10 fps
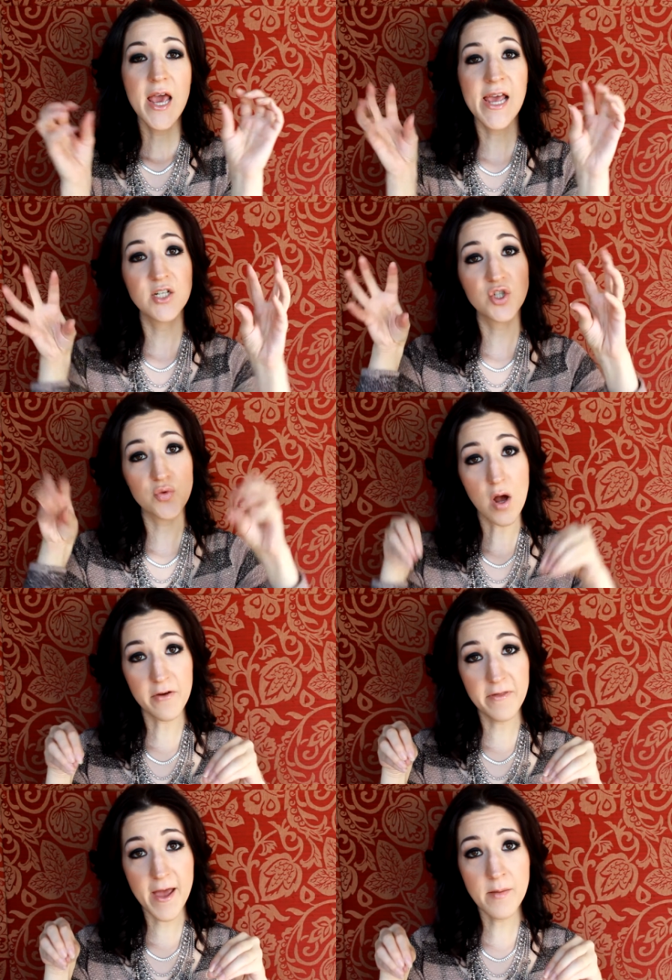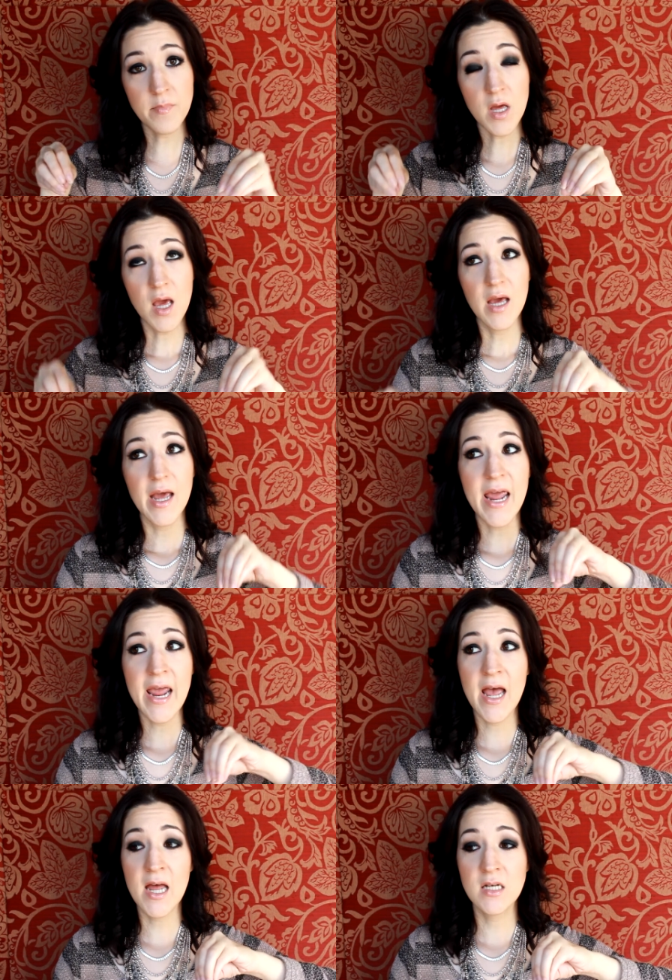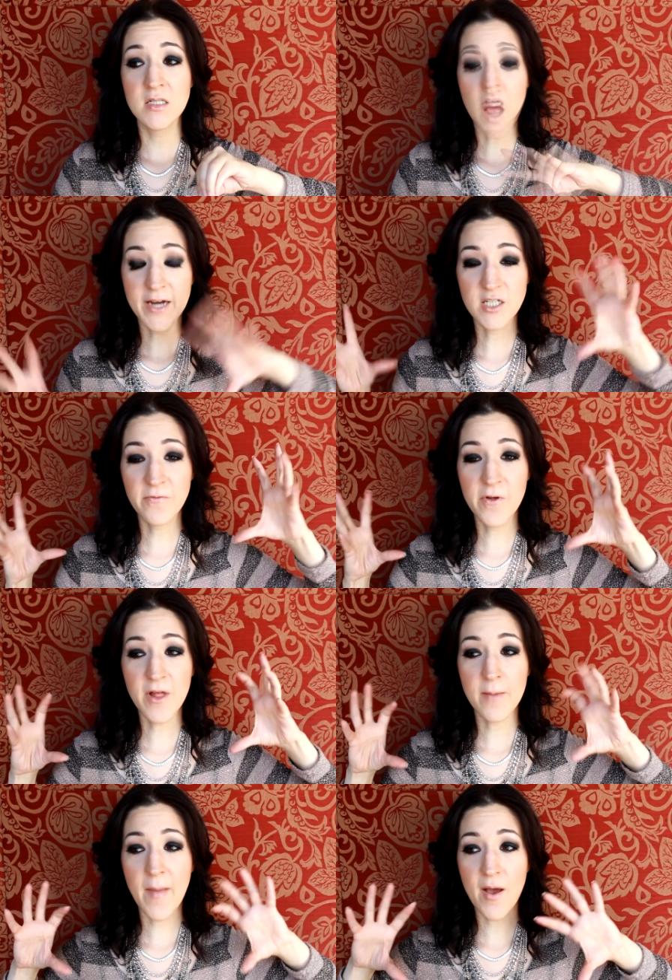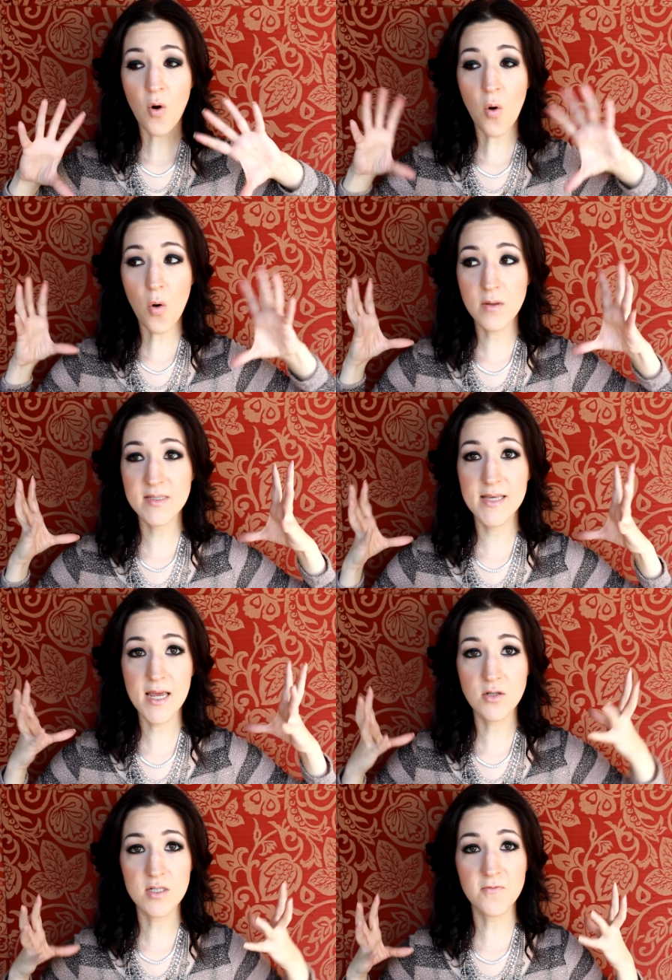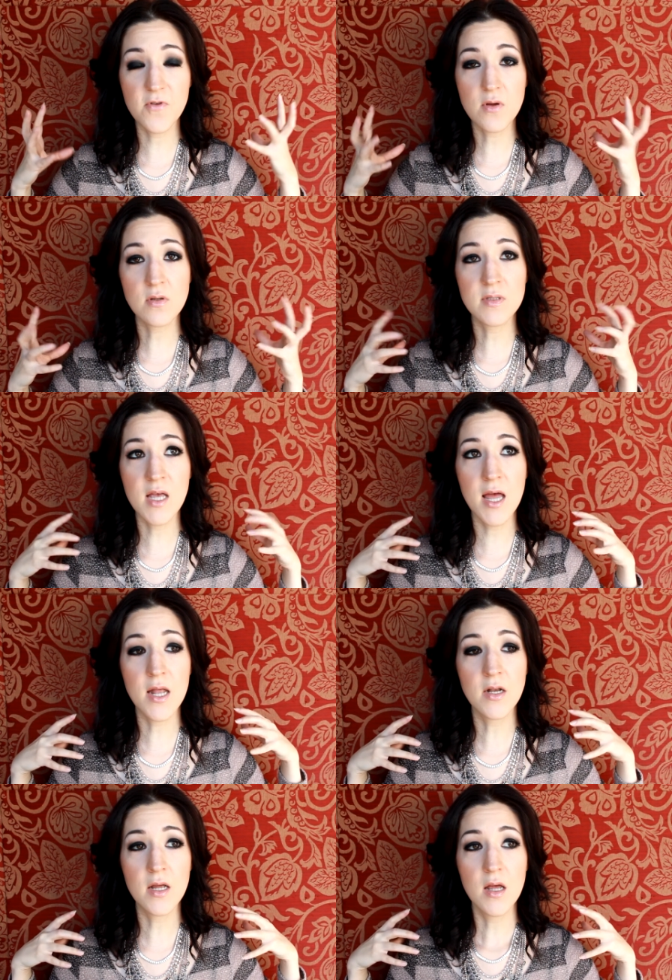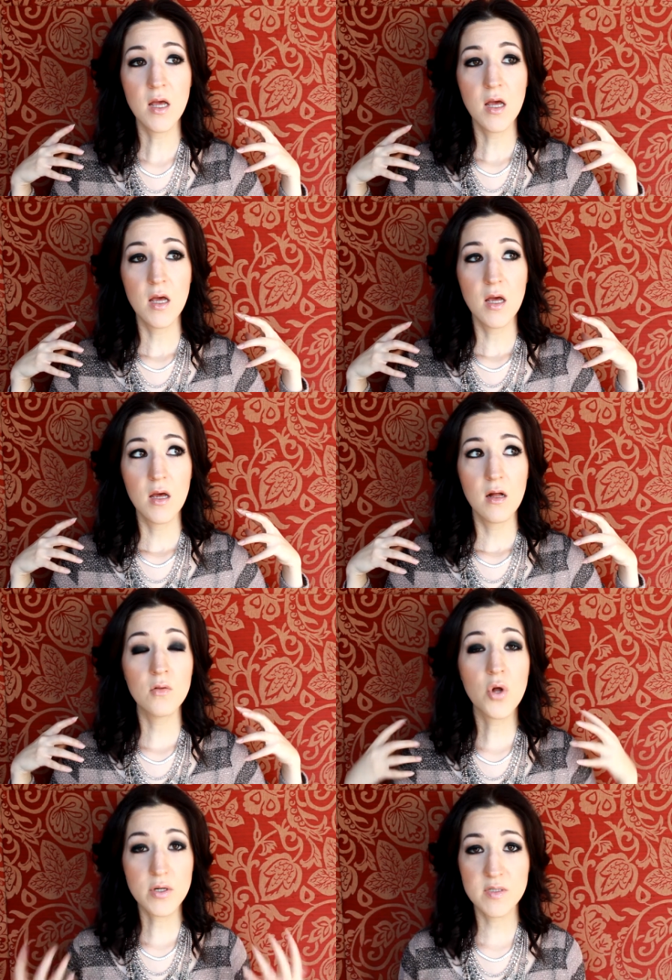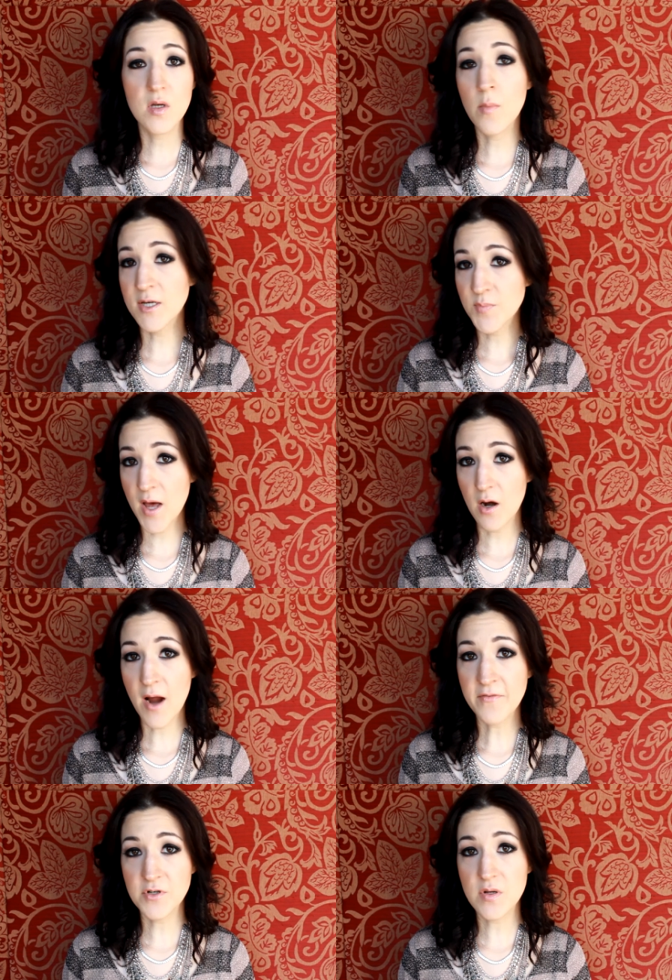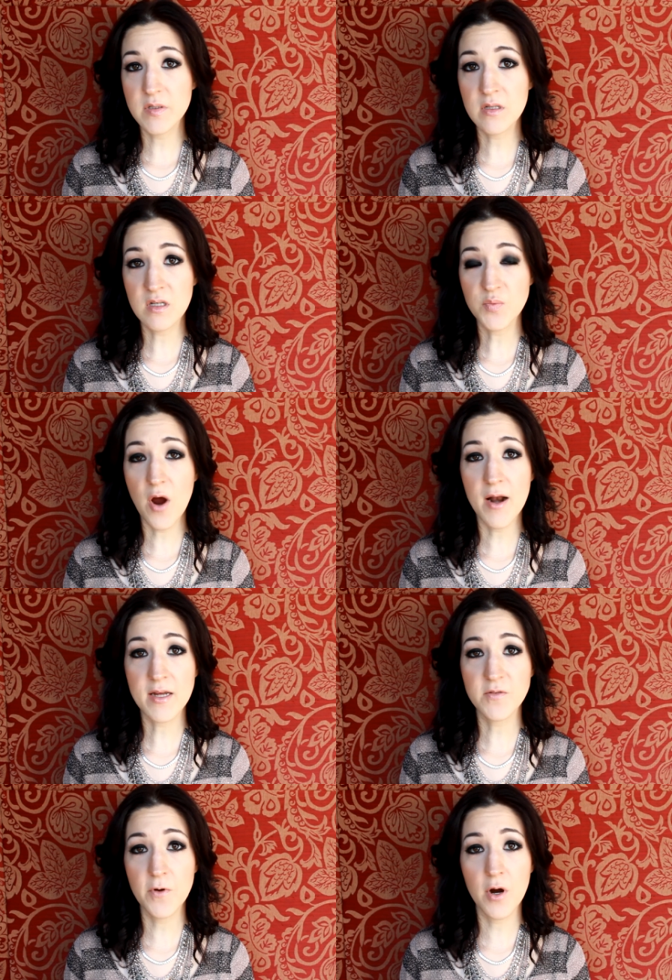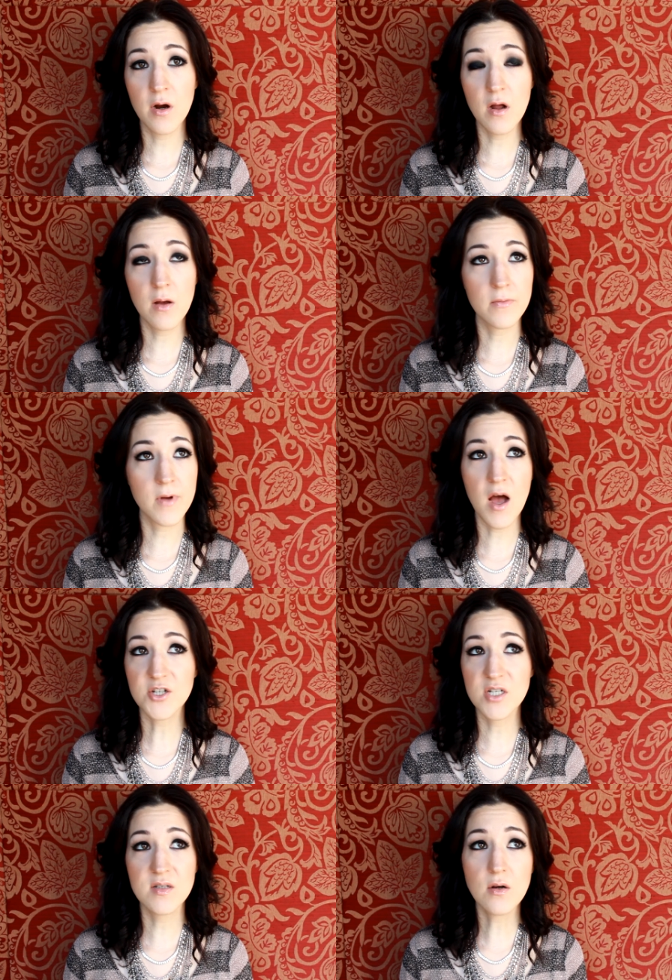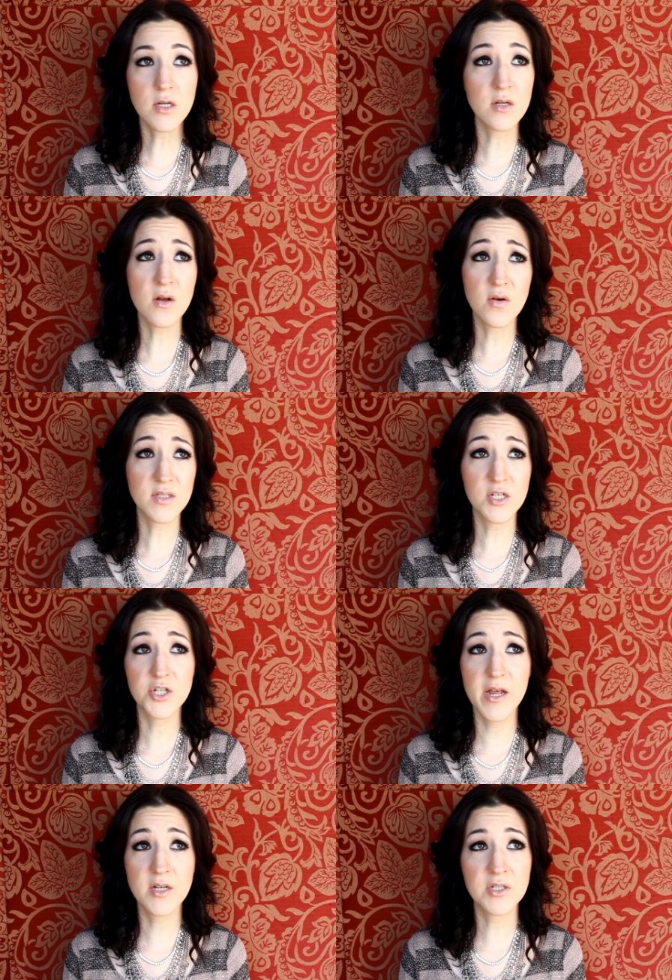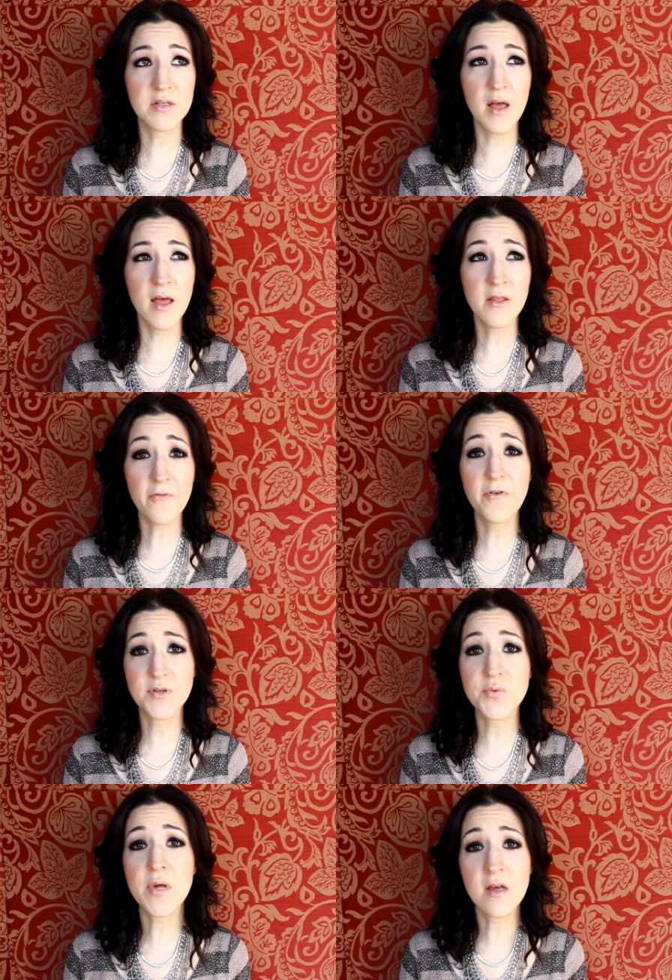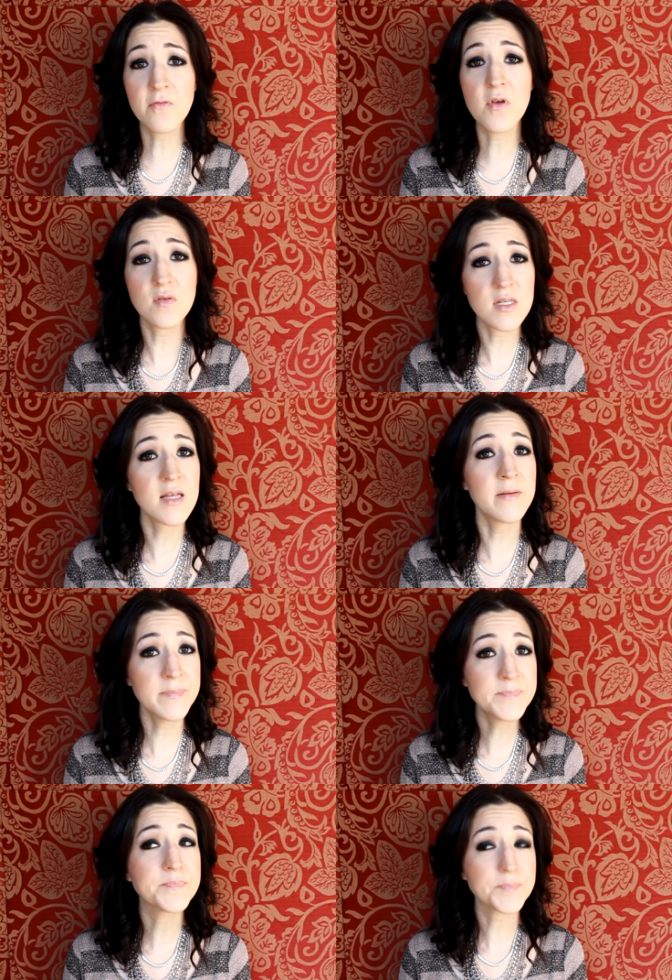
it shrunk them and I just feel like my whole skin just feels and looks so much better after using these products for, oh gosh, I started to notice a change in the first week of using them